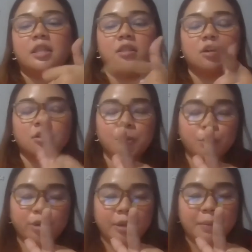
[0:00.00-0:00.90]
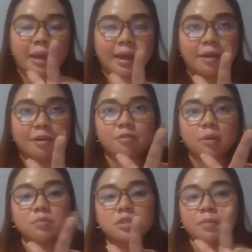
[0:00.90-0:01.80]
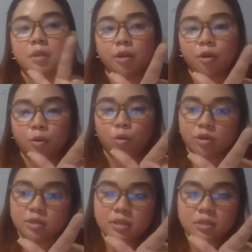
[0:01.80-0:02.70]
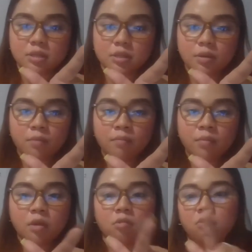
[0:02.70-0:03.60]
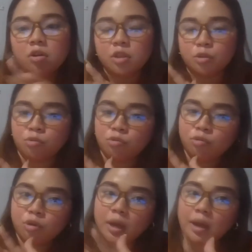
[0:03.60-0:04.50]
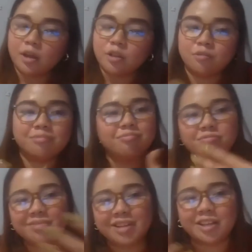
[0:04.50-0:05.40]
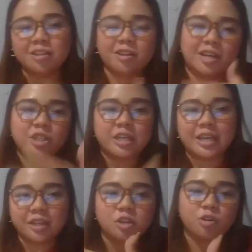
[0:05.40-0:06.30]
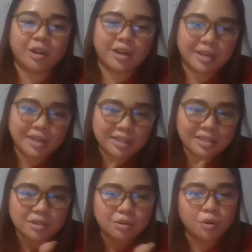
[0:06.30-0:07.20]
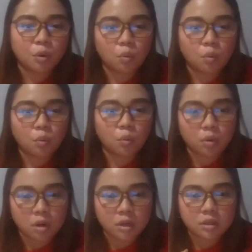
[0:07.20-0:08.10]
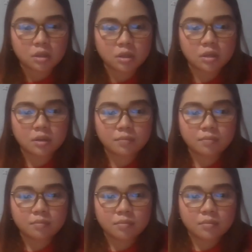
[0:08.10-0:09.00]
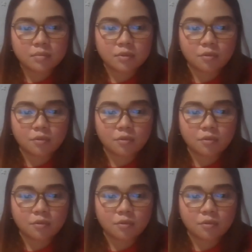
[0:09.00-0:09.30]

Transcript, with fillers: and then the other program have um, similar courses, do ha like can she get a credit or what? mm.